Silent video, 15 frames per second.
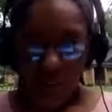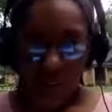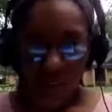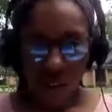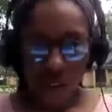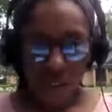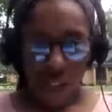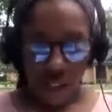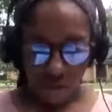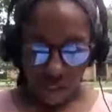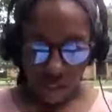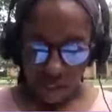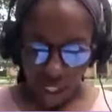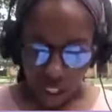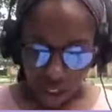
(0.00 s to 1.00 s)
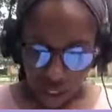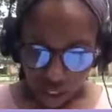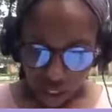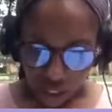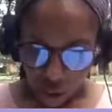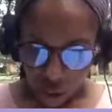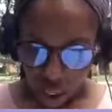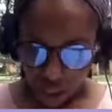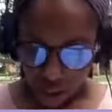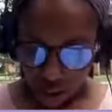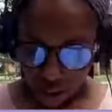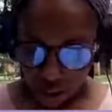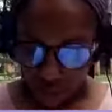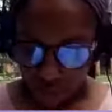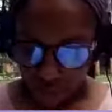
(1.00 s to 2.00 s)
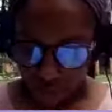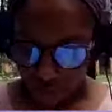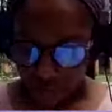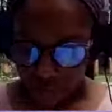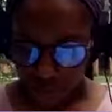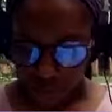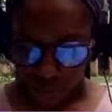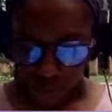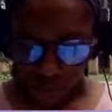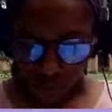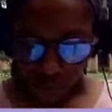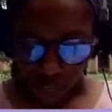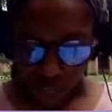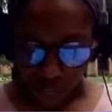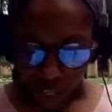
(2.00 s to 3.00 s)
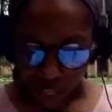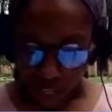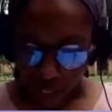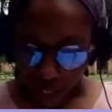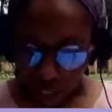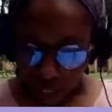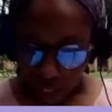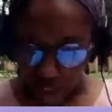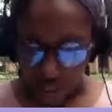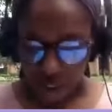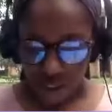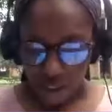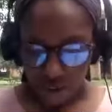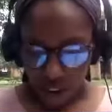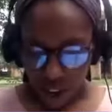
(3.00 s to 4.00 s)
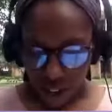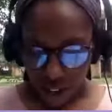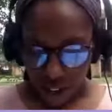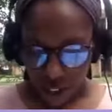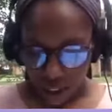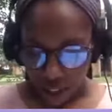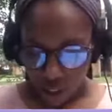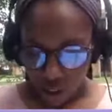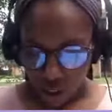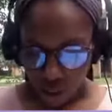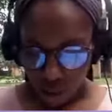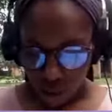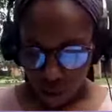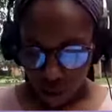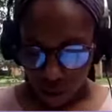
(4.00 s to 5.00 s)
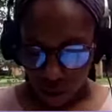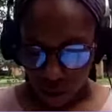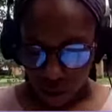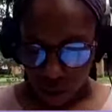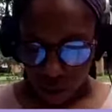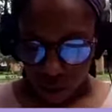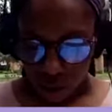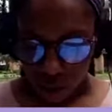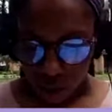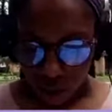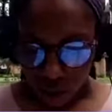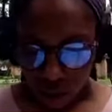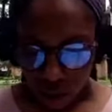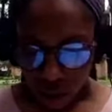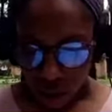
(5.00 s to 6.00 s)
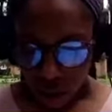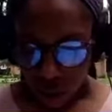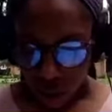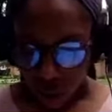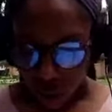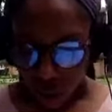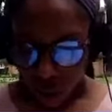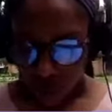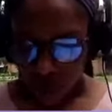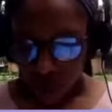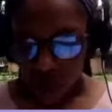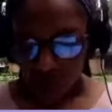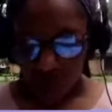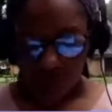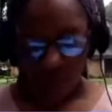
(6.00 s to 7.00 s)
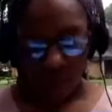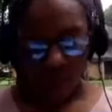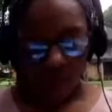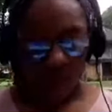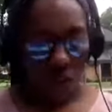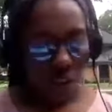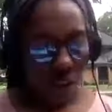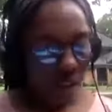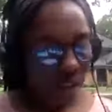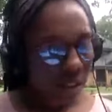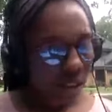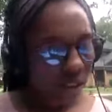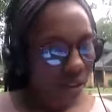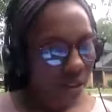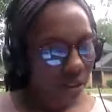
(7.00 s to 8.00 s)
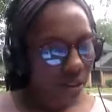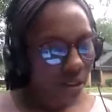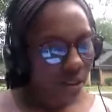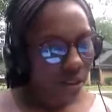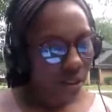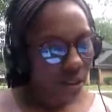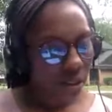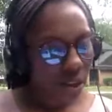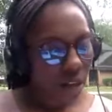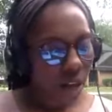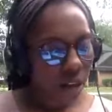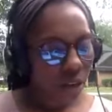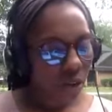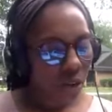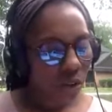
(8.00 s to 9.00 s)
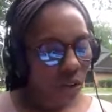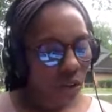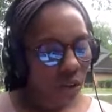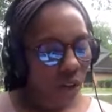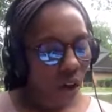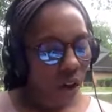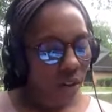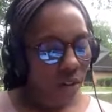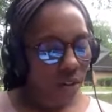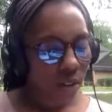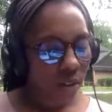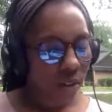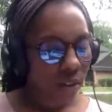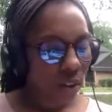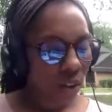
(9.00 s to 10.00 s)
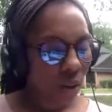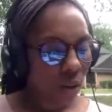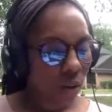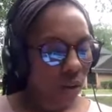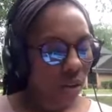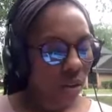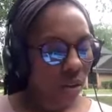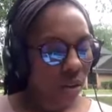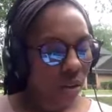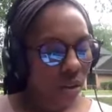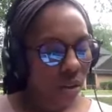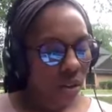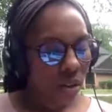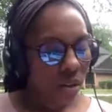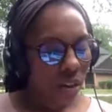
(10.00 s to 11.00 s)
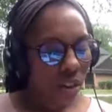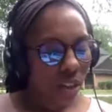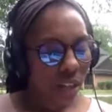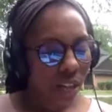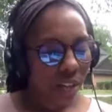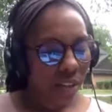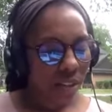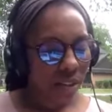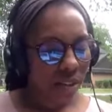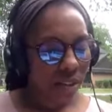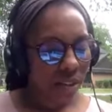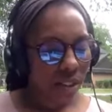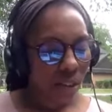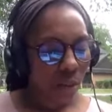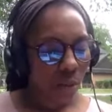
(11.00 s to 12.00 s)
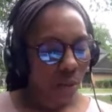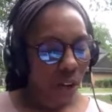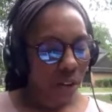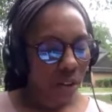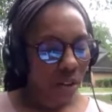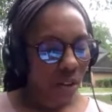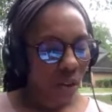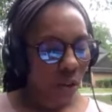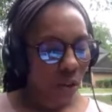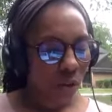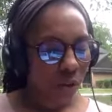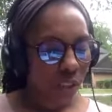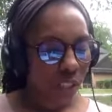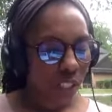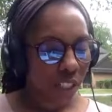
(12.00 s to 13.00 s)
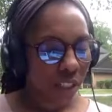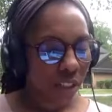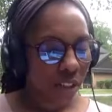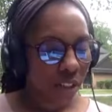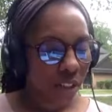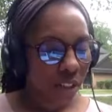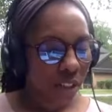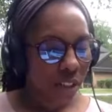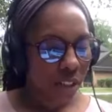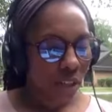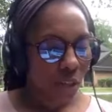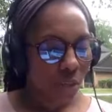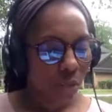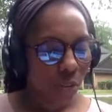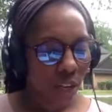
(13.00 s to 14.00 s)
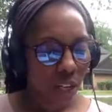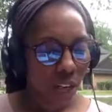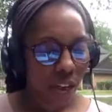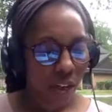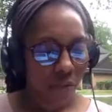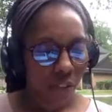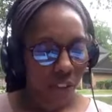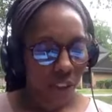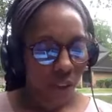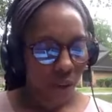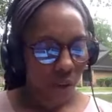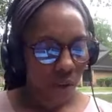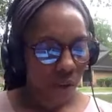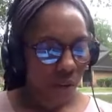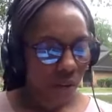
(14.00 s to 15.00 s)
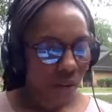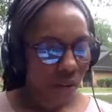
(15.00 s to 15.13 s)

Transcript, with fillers: So Isaiah 58, 6 through 8. Is not this the fast that I choose? To loose the bonds of injustice, to undo the thongs of the yoke, to let the oppressed go free, and to break every yoke.